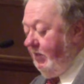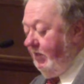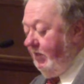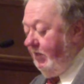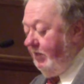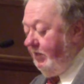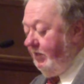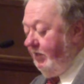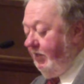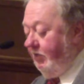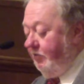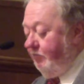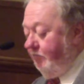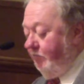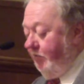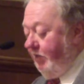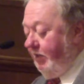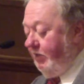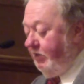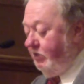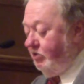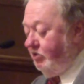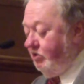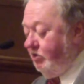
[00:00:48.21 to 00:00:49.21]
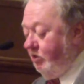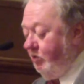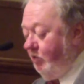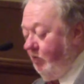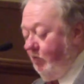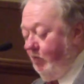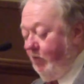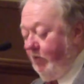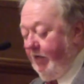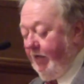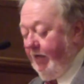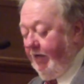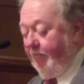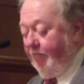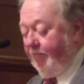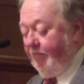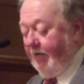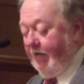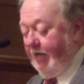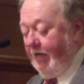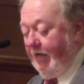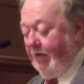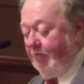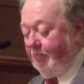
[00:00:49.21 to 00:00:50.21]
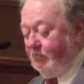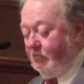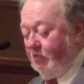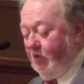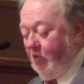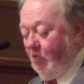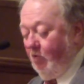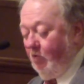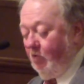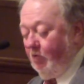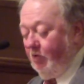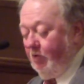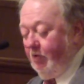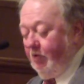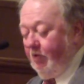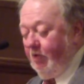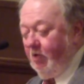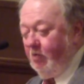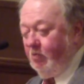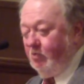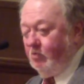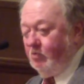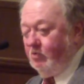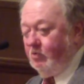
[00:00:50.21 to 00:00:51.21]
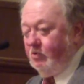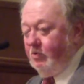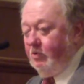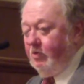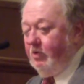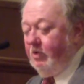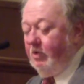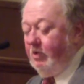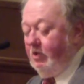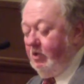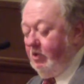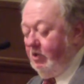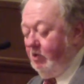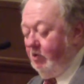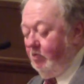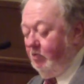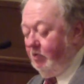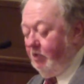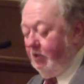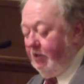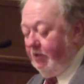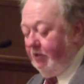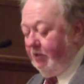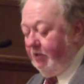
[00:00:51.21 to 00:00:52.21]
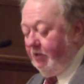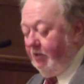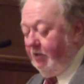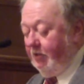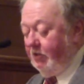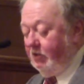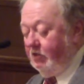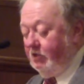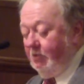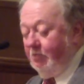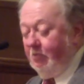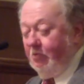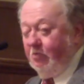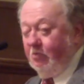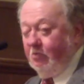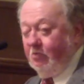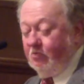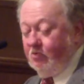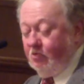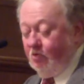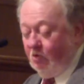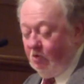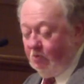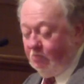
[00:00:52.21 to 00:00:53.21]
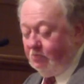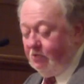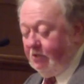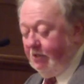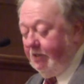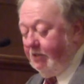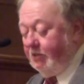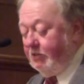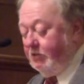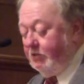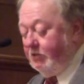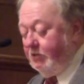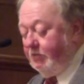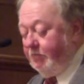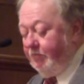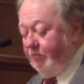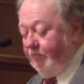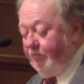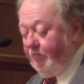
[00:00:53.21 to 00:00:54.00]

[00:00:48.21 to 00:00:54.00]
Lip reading: had death rates 2.5 times lower than those who didn't in similar circumstances.